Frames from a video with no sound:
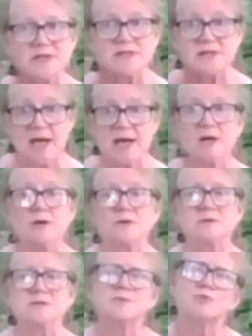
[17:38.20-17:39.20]

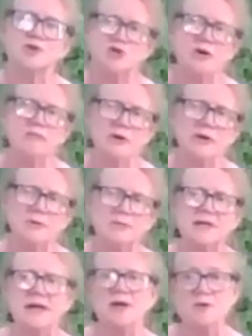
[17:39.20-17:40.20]
potatoes, which aren't really
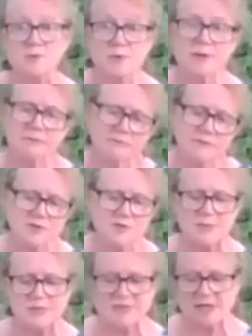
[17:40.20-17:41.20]
potatoes, but they're
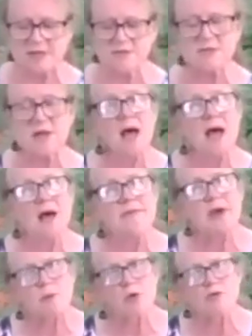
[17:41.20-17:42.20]
sweet potatoes,
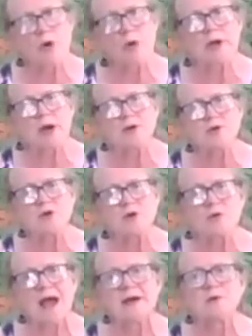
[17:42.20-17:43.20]
that were growing under the
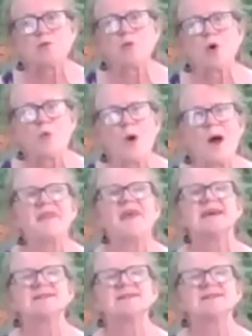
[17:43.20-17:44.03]
ground were what they